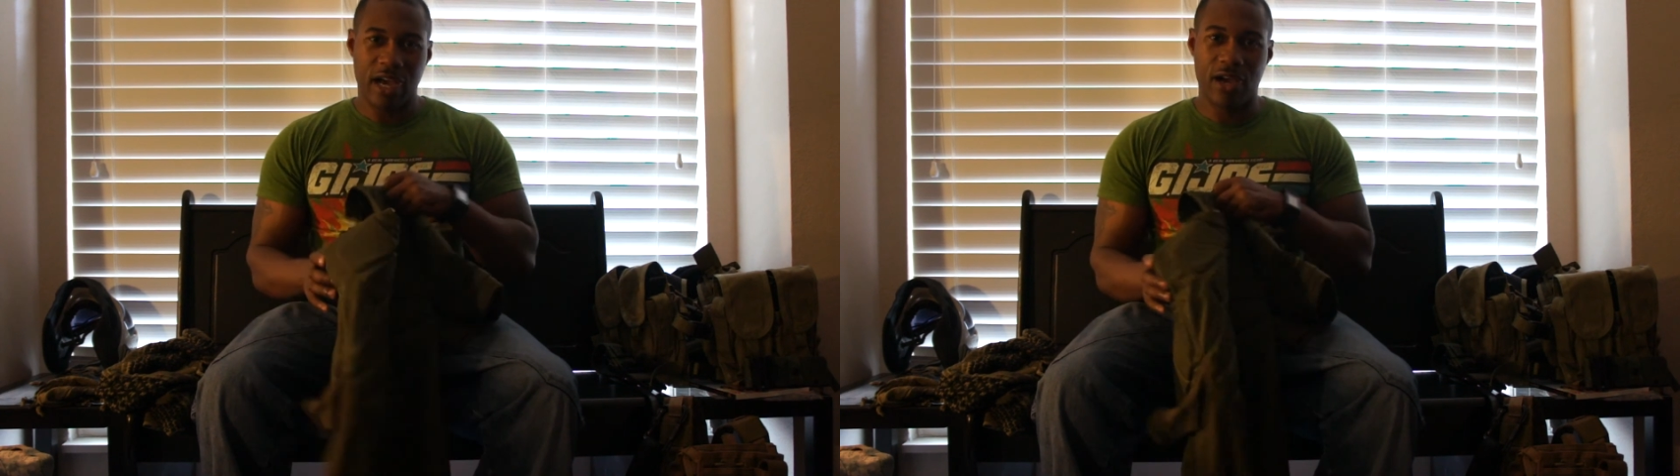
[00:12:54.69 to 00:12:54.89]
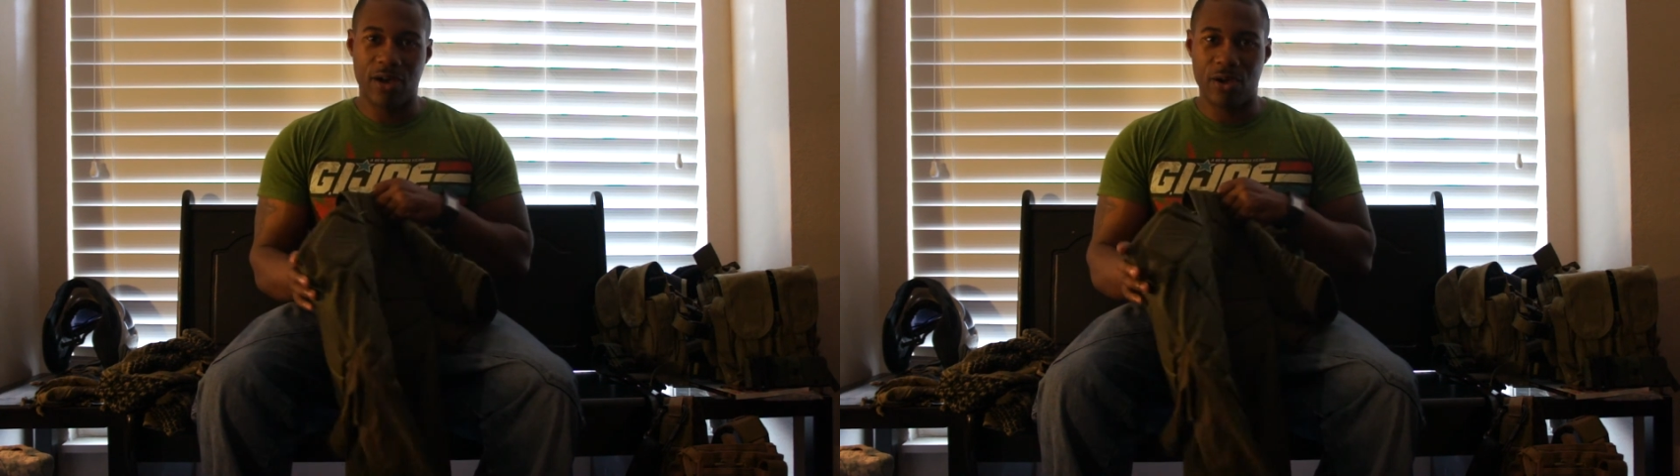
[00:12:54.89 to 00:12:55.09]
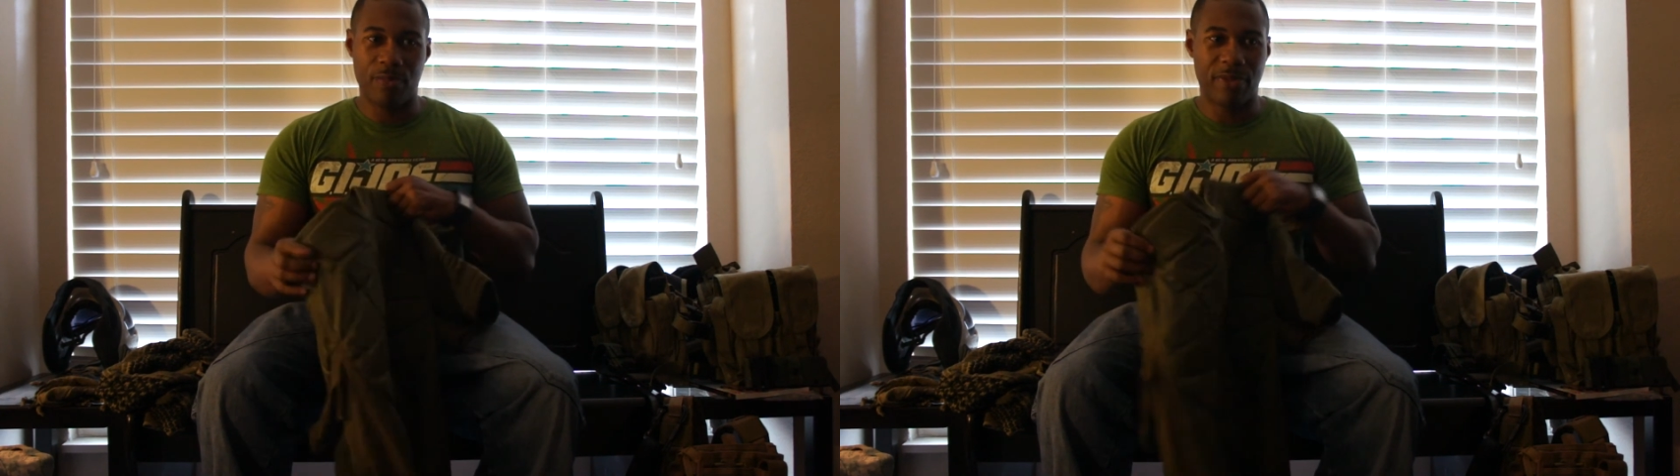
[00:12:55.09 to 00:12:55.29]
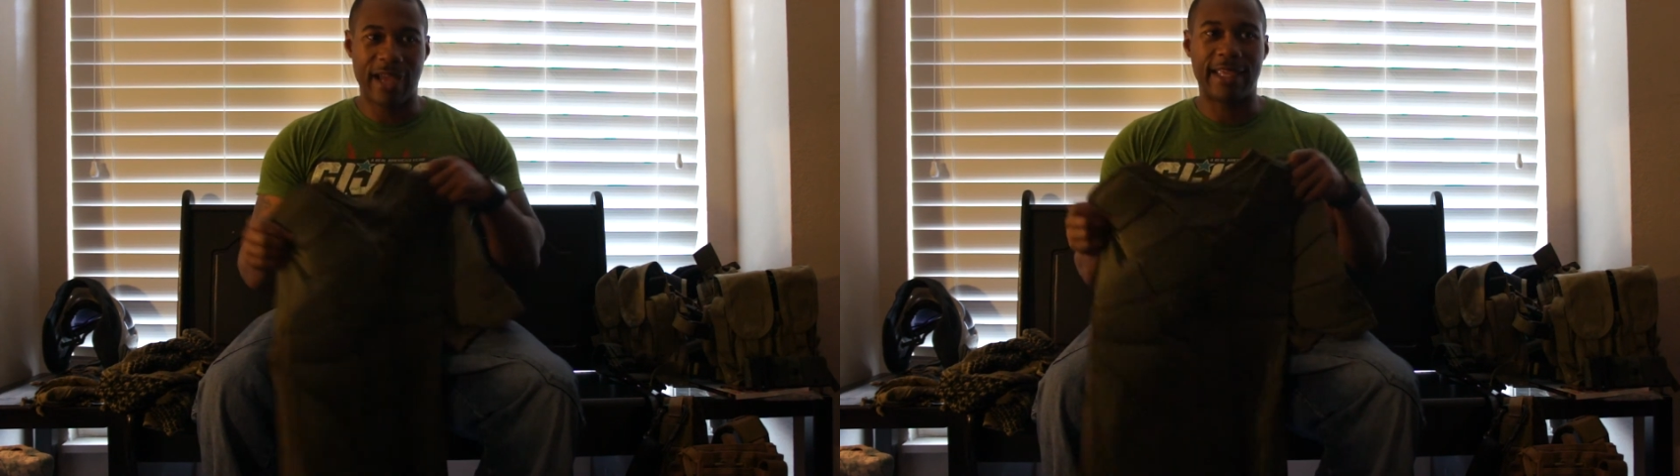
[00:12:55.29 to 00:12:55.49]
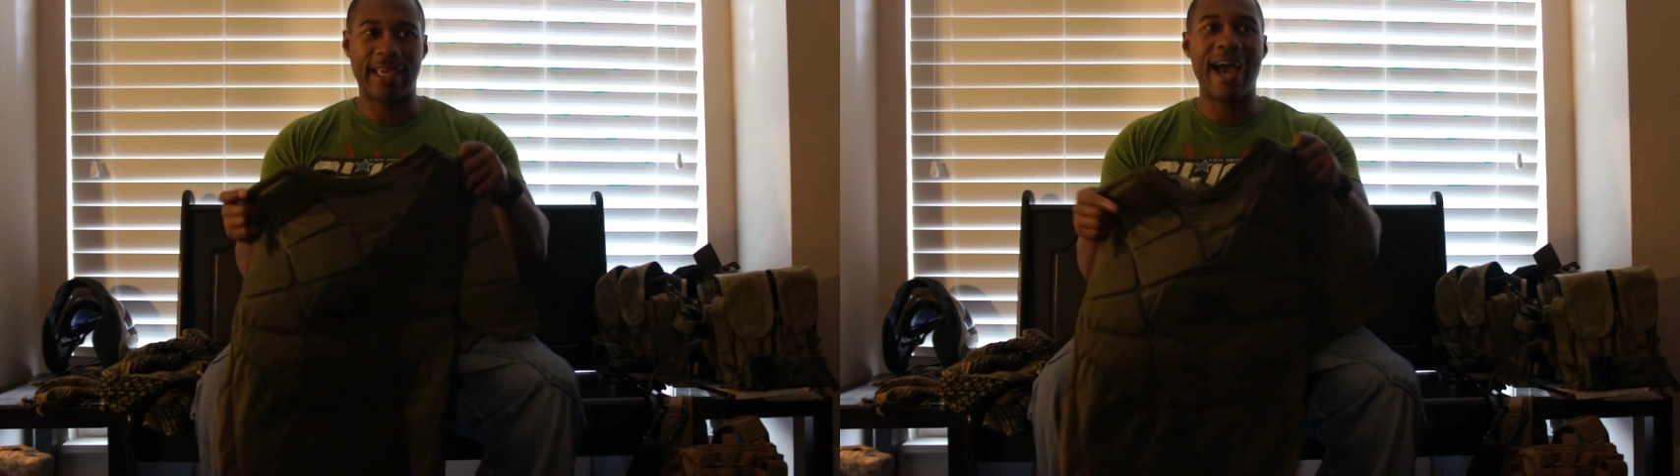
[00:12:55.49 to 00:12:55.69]

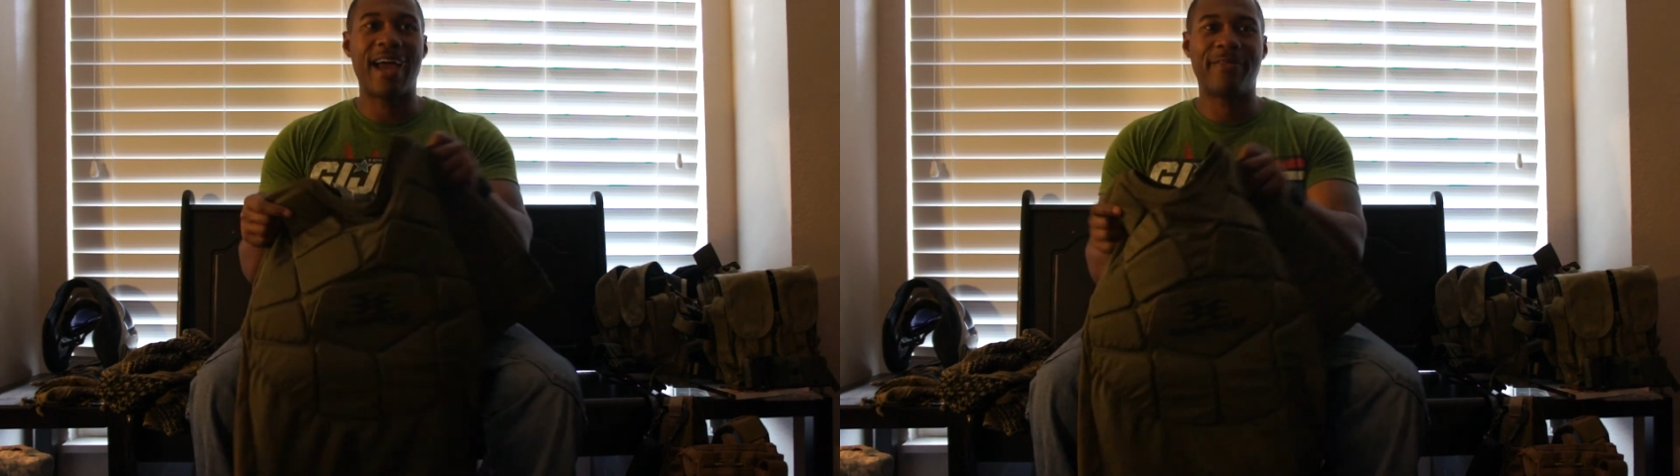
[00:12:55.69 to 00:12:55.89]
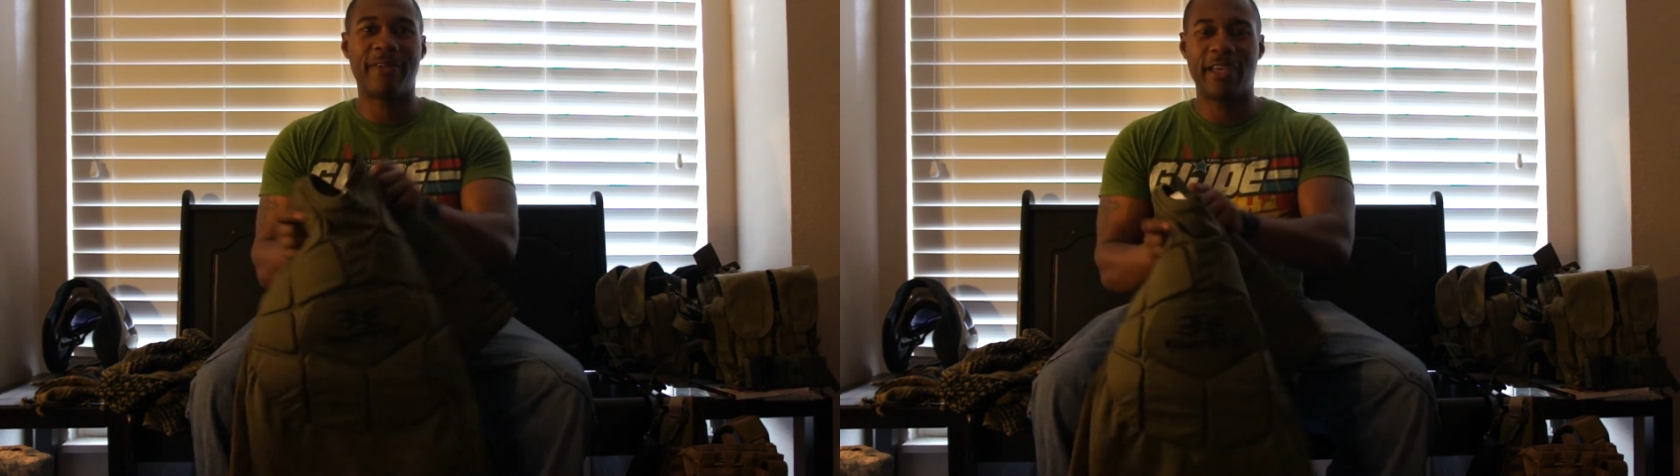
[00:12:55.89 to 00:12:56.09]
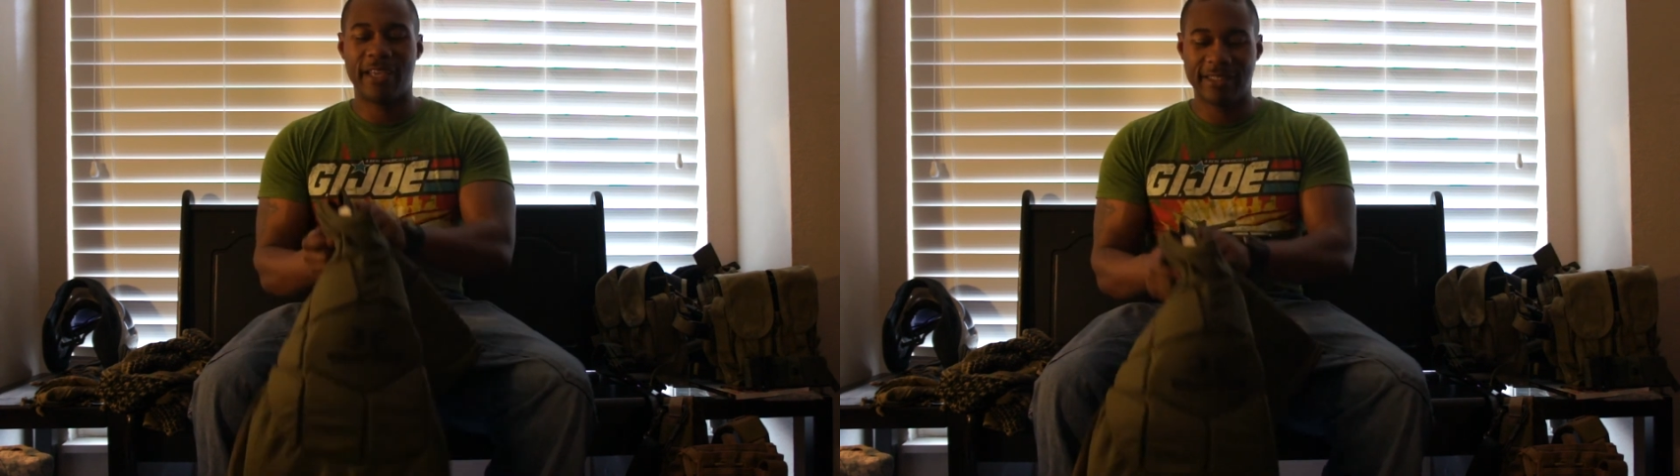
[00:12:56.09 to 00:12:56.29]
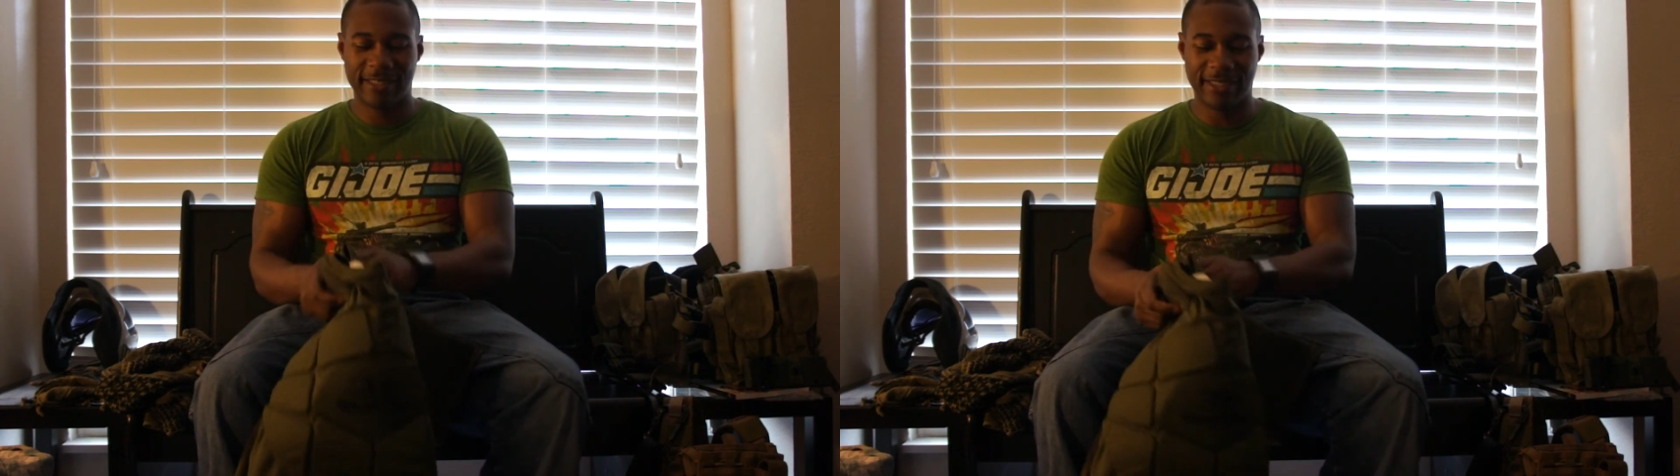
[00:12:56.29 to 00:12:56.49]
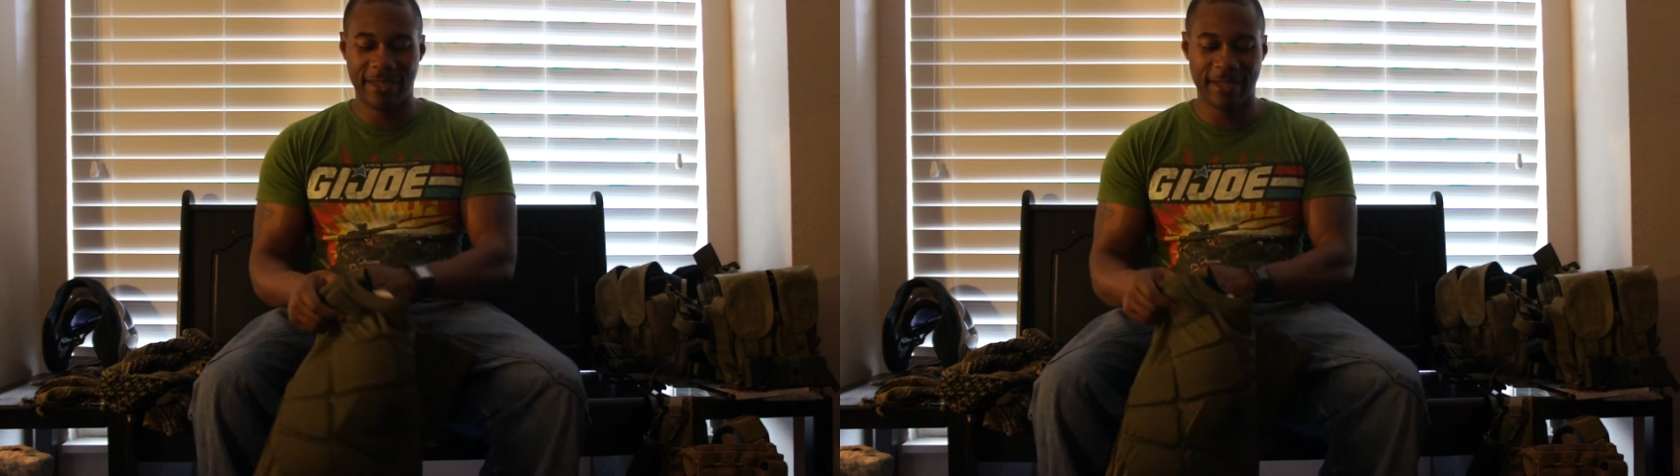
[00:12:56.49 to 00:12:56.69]
I get hot
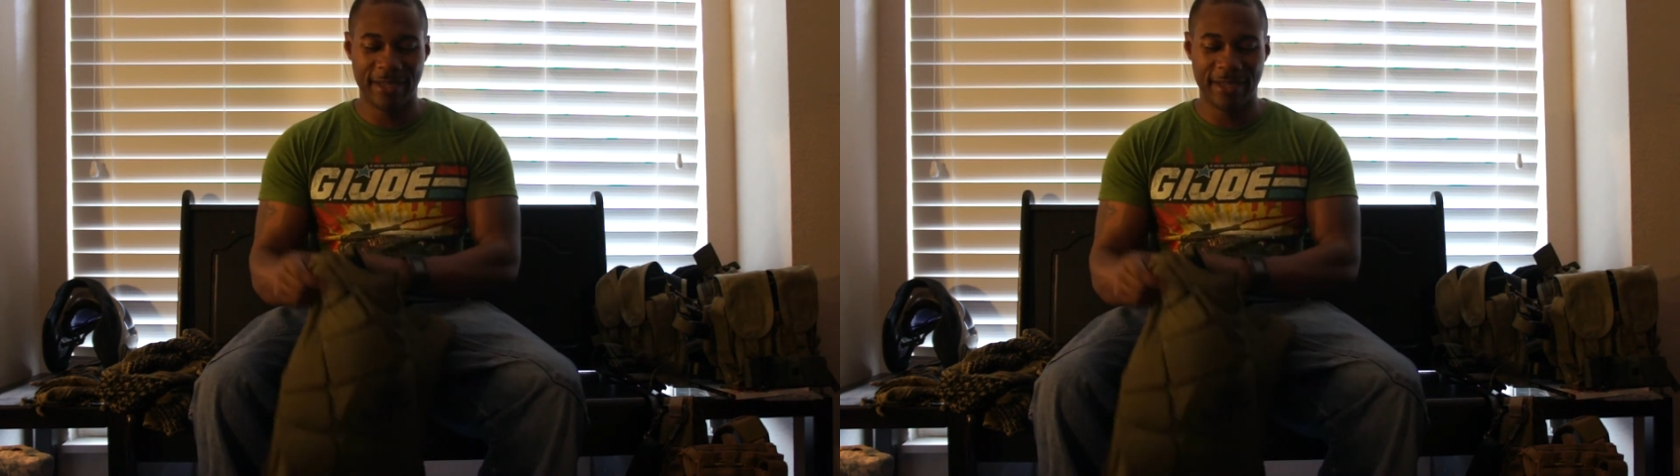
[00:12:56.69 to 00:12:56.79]
fast.